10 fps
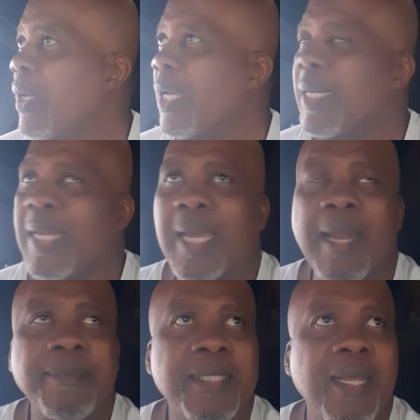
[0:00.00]
And then
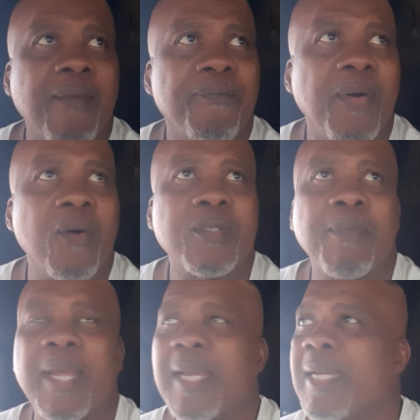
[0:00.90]
I'm seeing folks,
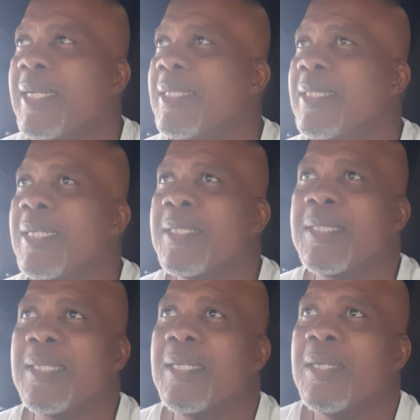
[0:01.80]
man, just,
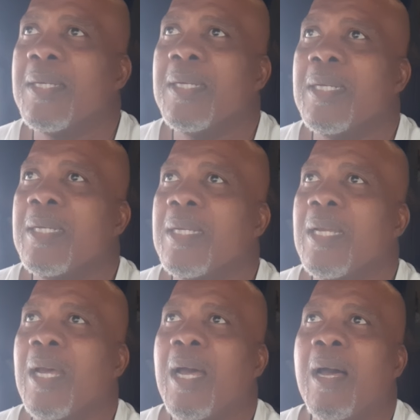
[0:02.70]

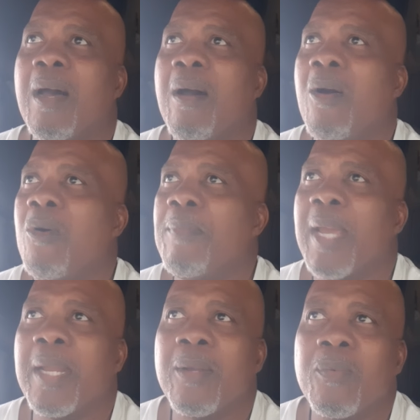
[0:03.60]
oh man, it